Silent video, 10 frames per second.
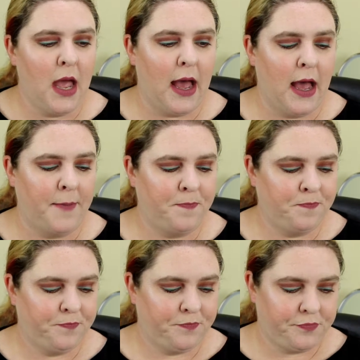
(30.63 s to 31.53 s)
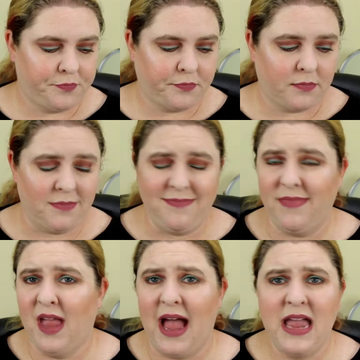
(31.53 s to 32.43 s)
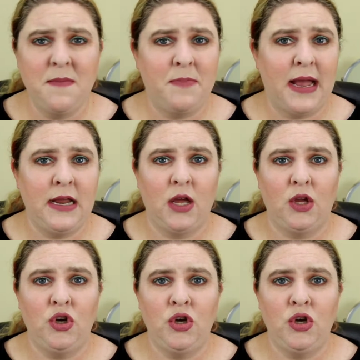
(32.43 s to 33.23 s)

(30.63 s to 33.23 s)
I am by